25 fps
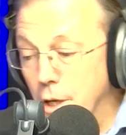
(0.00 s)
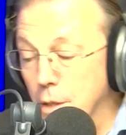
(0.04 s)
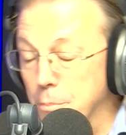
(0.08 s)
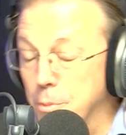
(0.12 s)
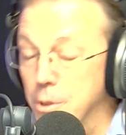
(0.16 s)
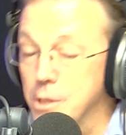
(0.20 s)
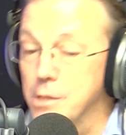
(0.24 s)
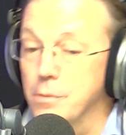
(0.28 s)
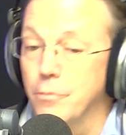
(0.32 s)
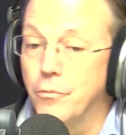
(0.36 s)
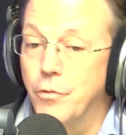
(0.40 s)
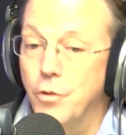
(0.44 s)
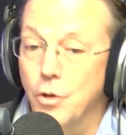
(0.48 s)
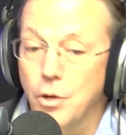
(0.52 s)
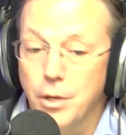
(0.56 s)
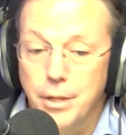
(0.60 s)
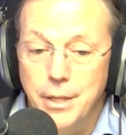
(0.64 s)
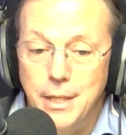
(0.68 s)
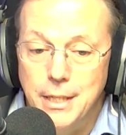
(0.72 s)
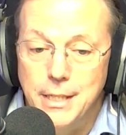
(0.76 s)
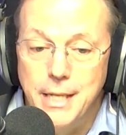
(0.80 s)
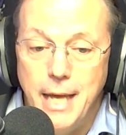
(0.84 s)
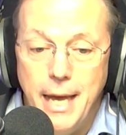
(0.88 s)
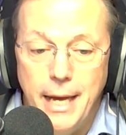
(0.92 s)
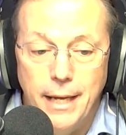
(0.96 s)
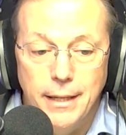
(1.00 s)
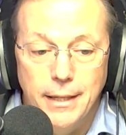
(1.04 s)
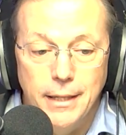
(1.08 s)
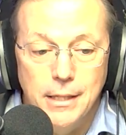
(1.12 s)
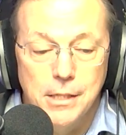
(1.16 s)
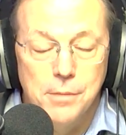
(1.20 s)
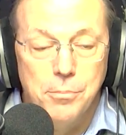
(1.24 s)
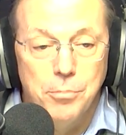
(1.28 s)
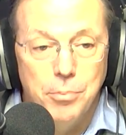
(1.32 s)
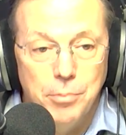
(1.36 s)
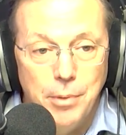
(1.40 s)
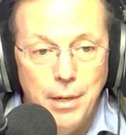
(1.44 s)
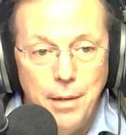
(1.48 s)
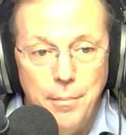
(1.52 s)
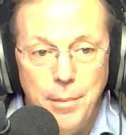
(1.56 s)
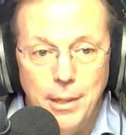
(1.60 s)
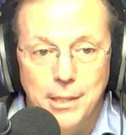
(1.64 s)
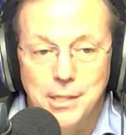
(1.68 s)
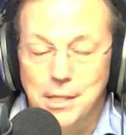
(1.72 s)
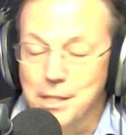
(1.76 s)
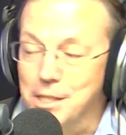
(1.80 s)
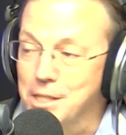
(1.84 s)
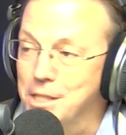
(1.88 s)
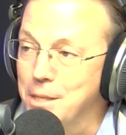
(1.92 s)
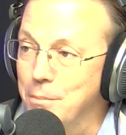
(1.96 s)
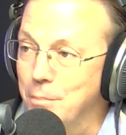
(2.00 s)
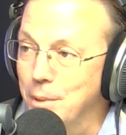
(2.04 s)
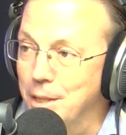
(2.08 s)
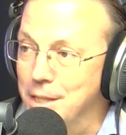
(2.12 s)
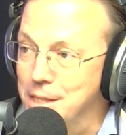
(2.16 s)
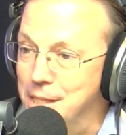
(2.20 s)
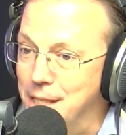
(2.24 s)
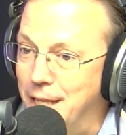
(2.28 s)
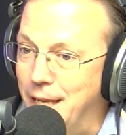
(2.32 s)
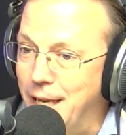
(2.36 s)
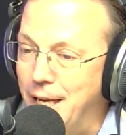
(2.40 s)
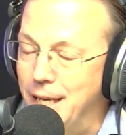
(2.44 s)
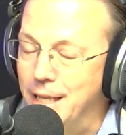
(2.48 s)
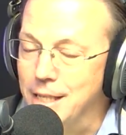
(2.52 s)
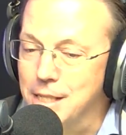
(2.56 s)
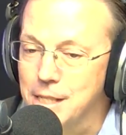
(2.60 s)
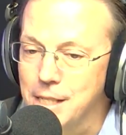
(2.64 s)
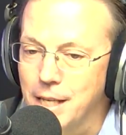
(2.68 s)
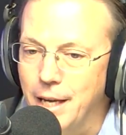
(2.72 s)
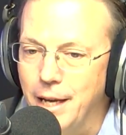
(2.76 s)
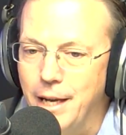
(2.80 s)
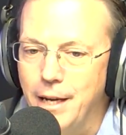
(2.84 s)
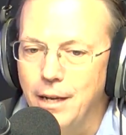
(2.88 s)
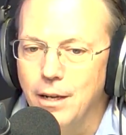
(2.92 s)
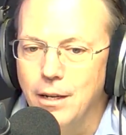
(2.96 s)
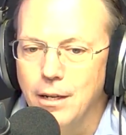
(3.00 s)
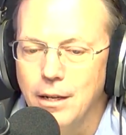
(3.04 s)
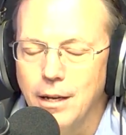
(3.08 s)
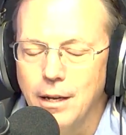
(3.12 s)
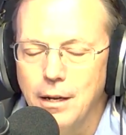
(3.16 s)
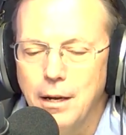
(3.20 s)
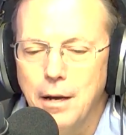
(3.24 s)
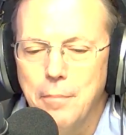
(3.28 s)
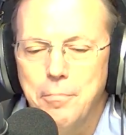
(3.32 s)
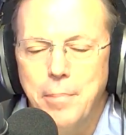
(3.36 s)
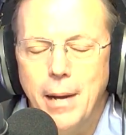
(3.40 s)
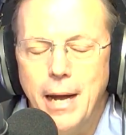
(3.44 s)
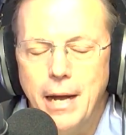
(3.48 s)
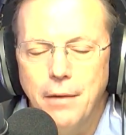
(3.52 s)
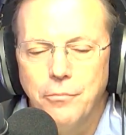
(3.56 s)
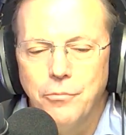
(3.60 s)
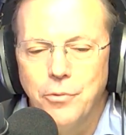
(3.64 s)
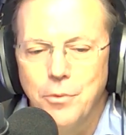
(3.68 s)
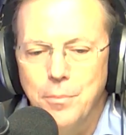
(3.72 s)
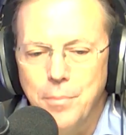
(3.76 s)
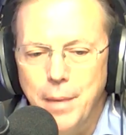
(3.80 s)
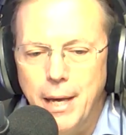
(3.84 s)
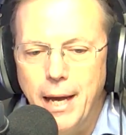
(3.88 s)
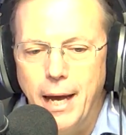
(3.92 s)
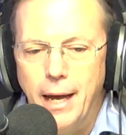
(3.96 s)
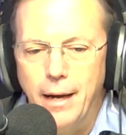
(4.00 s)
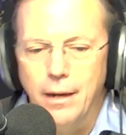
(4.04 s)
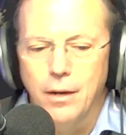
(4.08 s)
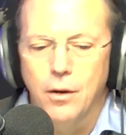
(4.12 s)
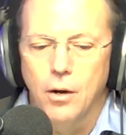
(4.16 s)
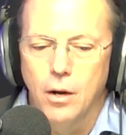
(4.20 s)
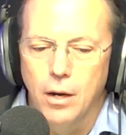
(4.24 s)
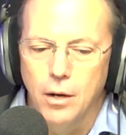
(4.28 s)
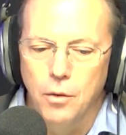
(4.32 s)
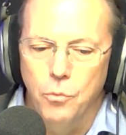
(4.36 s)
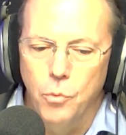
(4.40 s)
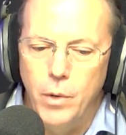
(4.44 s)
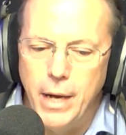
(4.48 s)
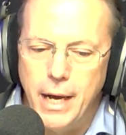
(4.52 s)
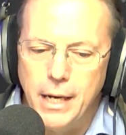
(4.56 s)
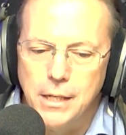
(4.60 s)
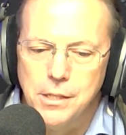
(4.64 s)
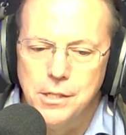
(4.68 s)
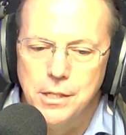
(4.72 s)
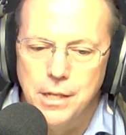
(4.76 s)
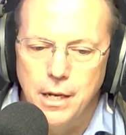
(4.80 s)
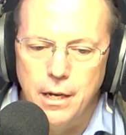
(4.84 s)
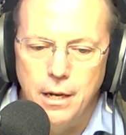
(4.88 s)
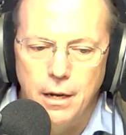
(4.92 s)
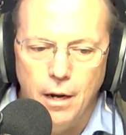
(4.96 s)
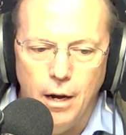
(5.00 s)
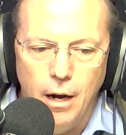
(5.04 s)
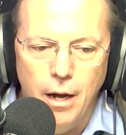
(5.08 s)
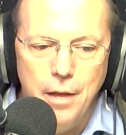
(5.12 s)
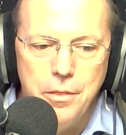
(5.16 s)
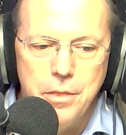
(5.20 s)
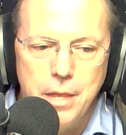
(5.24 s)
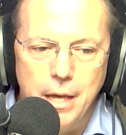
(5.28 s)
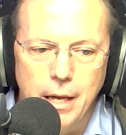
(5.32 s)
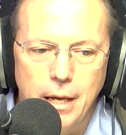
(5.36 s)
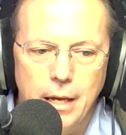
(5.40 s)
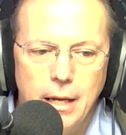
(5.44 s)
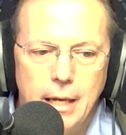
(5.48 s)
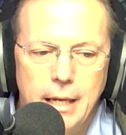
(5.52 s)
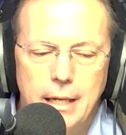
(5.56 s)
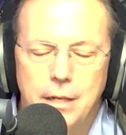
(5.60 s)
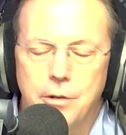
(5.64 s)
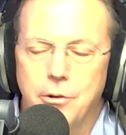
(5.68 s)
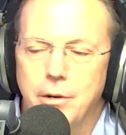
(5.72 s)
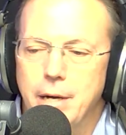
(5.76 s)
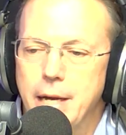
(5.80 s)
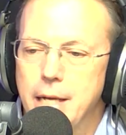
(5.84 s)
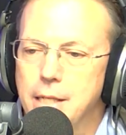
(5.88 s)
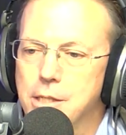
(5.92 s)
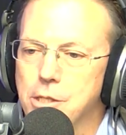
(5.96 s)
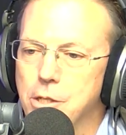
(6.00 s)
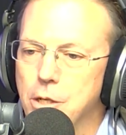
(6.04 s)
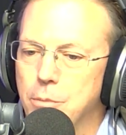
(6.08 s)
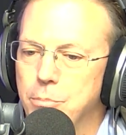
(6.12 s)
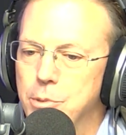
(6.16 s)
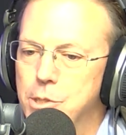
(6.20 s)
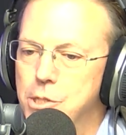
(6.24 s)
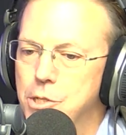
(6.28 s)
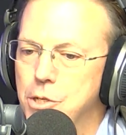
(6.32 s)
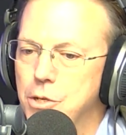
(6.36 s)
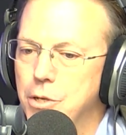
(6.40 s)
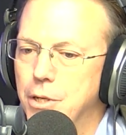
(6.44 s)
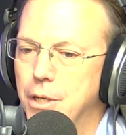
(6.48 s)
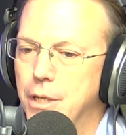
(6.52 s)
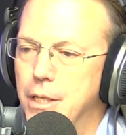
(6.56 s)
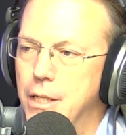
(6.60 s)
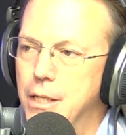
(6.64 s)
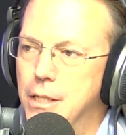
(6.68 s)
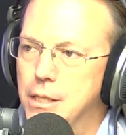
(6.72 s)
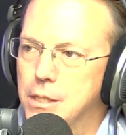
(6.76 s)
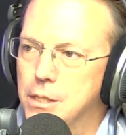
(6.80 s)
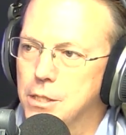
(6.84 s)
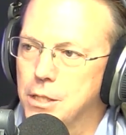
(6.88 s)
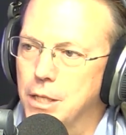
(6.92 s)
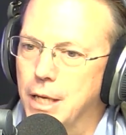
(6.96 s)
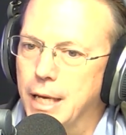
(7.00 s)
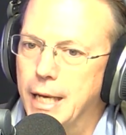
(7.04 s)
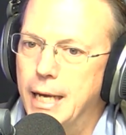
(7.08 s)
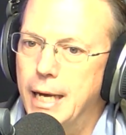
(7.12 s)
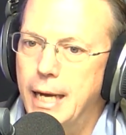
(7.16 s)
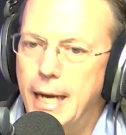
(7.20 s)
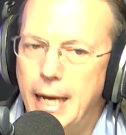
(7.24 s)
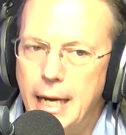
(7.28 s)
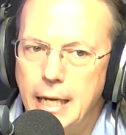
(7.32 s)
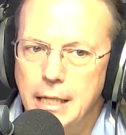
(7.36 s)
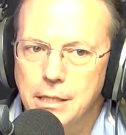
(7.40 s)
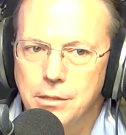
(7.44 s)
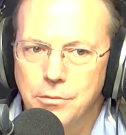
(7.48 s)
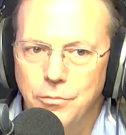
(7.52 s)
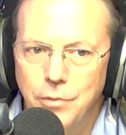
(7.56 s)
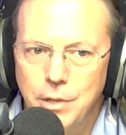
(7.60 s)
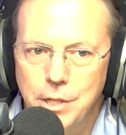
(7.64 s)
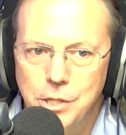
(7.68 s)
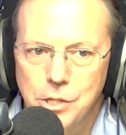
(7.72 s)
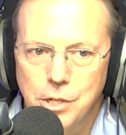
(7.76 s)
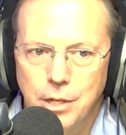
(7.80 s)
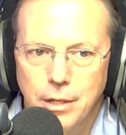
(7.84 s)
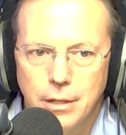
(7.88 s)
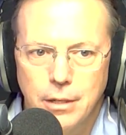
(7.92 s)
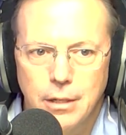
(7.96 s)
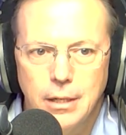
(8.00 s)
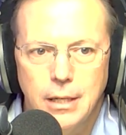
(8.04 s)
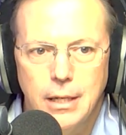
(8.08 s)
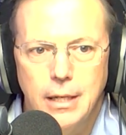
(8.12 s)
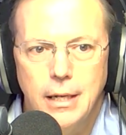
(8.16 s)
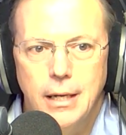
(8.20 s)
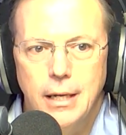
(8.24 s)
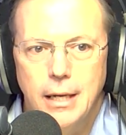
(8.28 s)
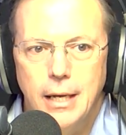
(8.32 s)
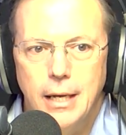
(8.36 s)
we've got to put some fuel in the tank. That's pretty much as simple as it gets. And apart from that, I think it creates an opportunity to cast vision